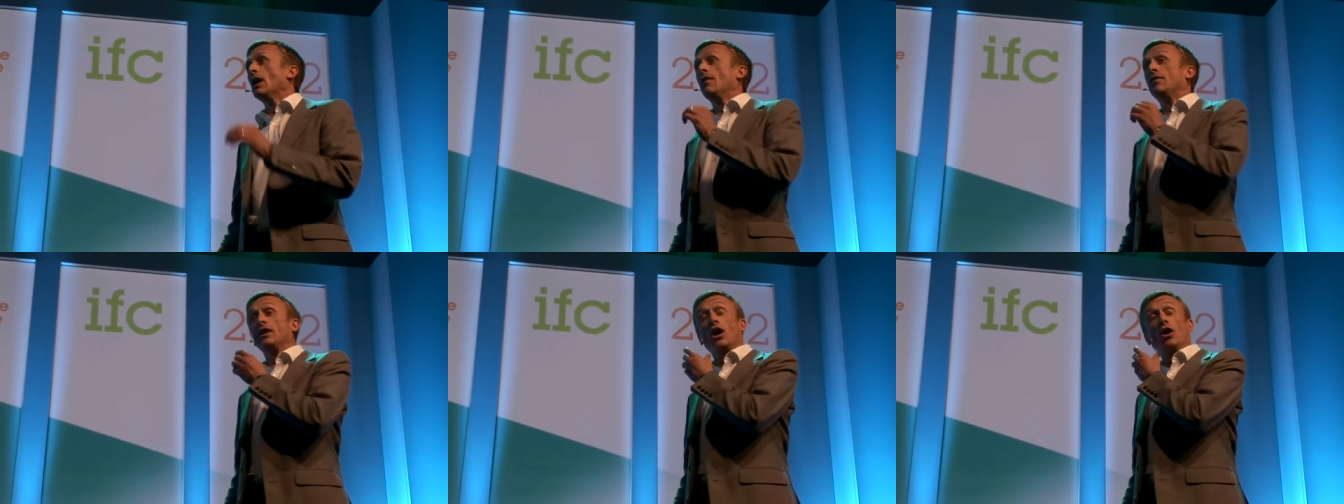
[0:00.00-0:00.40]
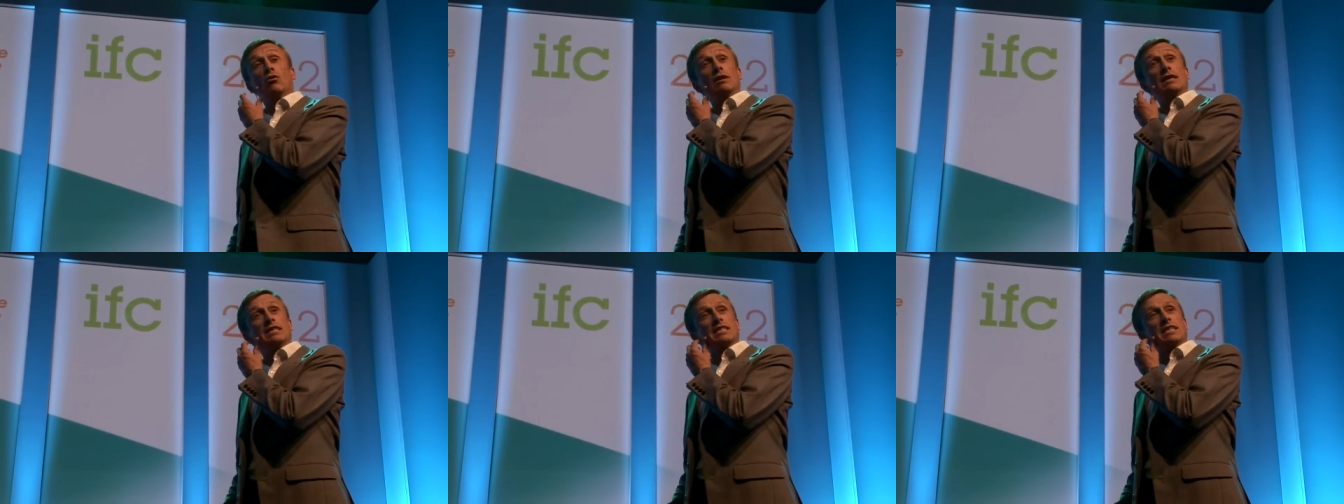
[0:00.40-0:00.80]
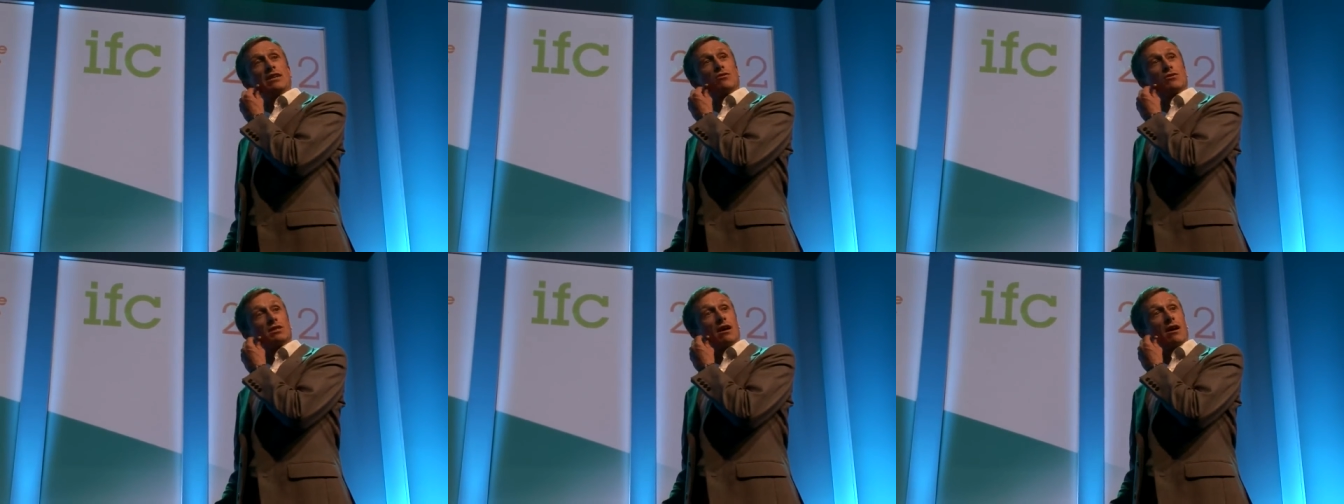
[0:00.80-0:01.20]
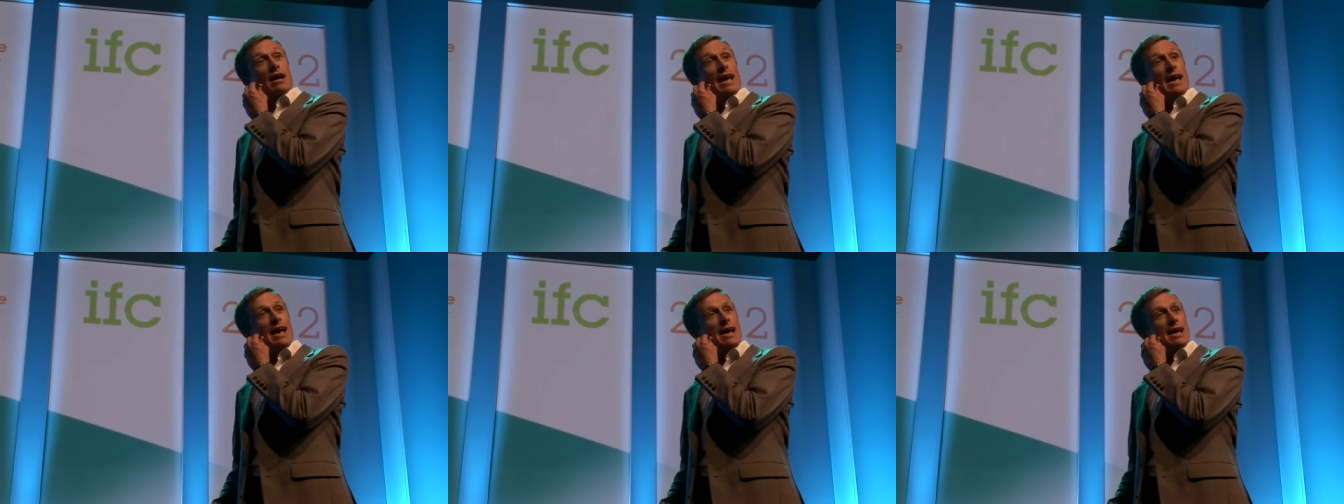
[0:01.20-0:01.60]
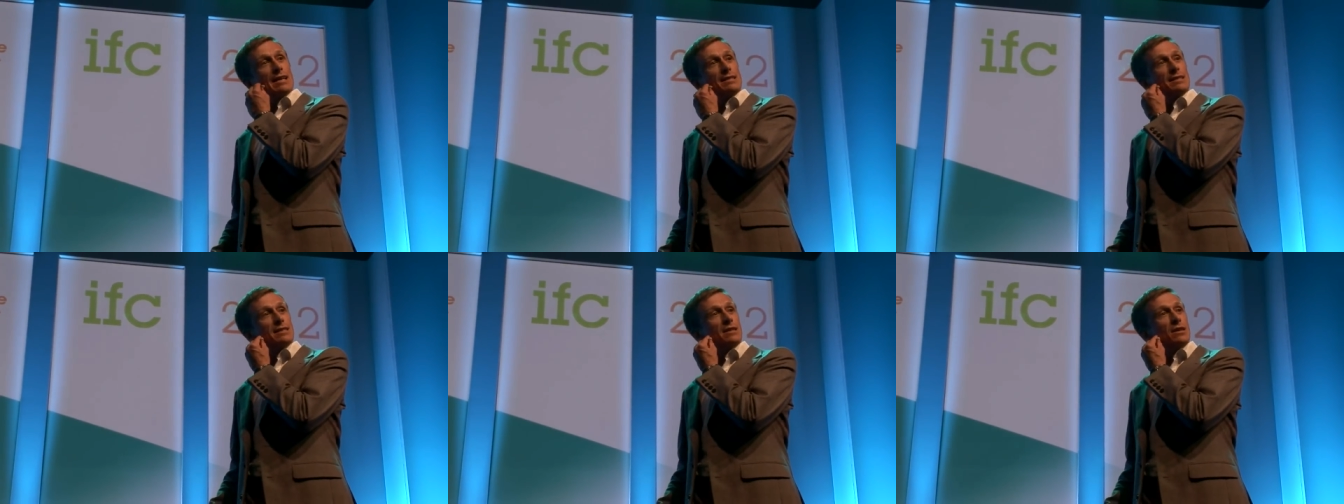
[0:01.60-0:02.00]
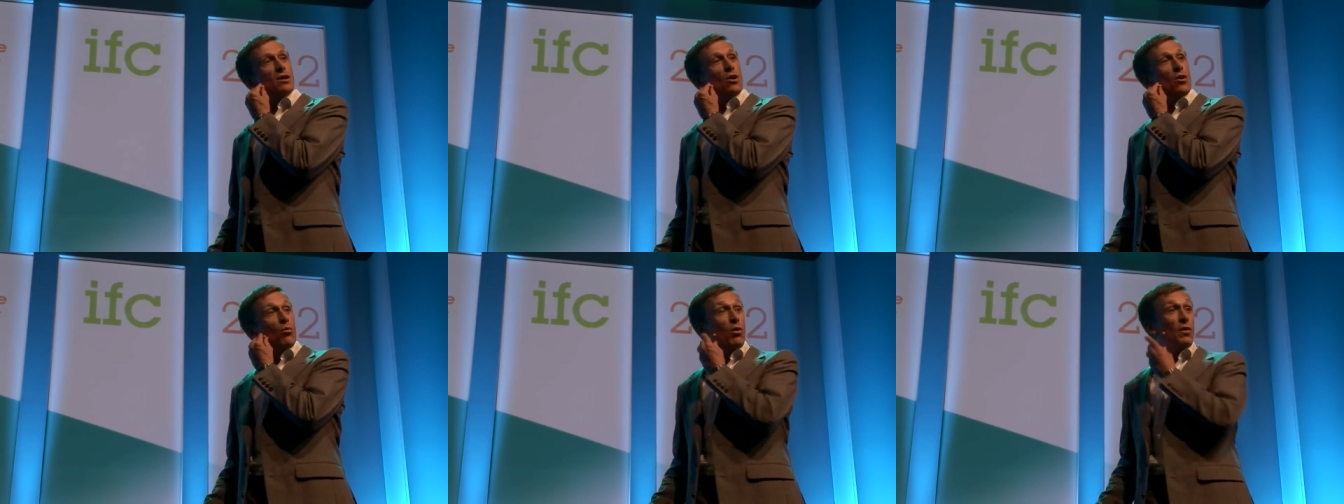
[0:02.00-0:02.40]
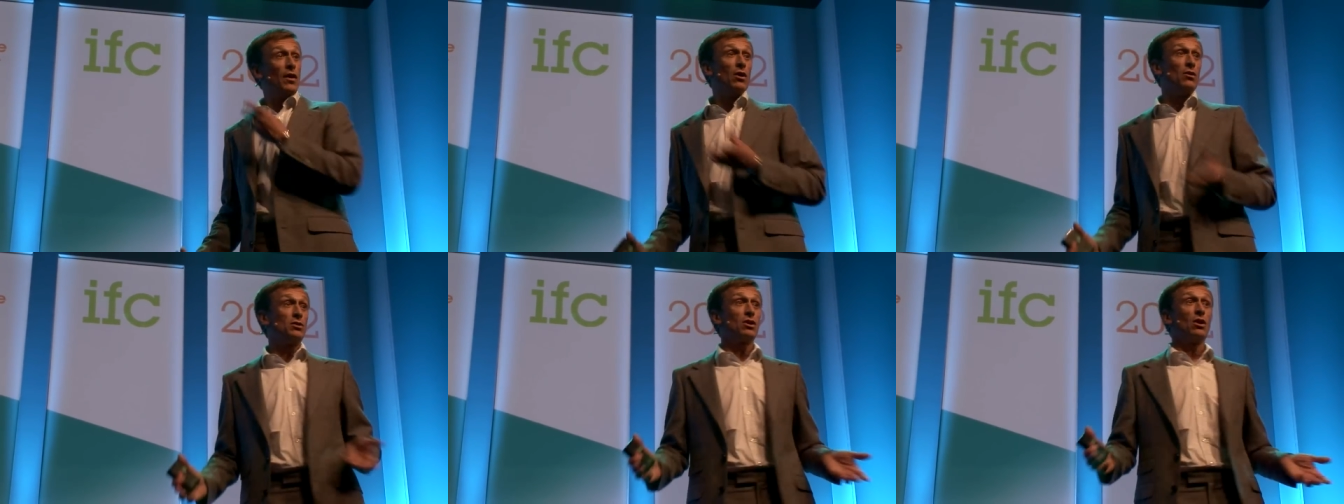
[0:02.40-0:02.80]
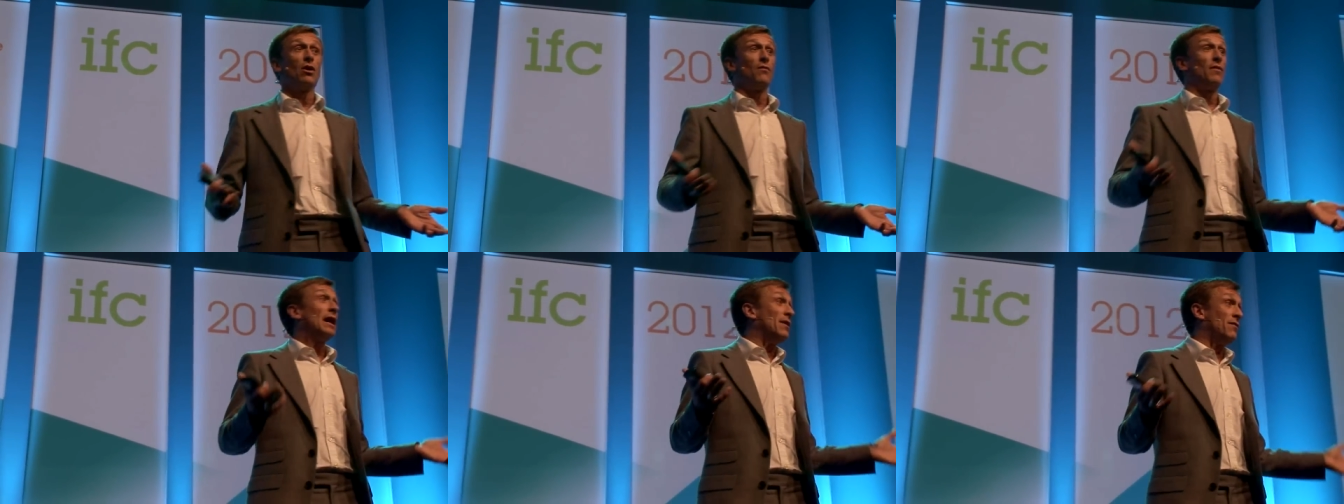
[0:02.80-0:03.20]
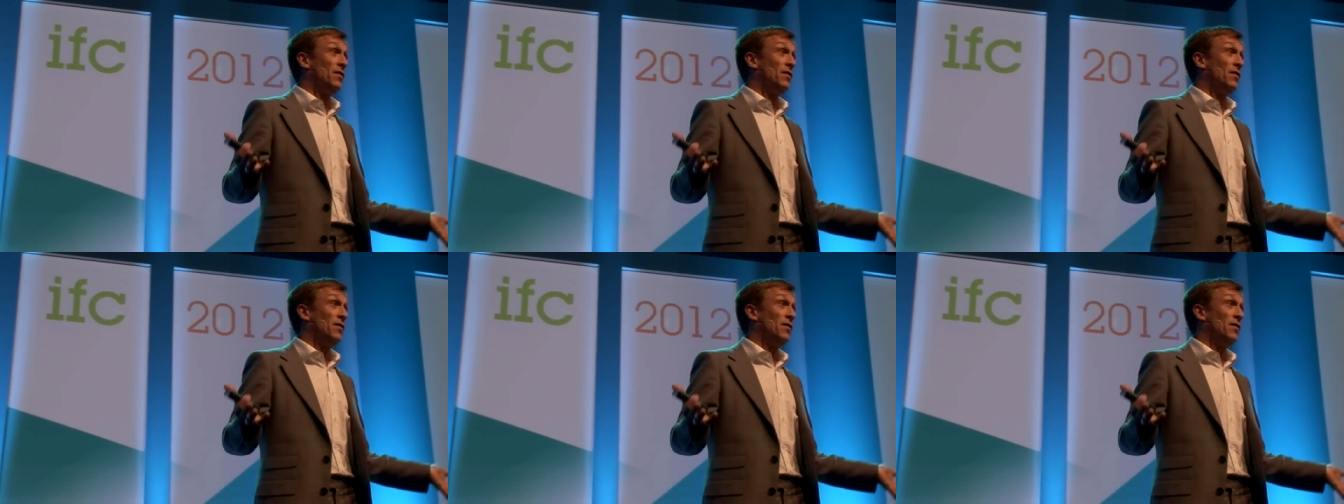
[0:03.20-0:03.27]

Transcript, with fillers: And the only skills that I had were those of a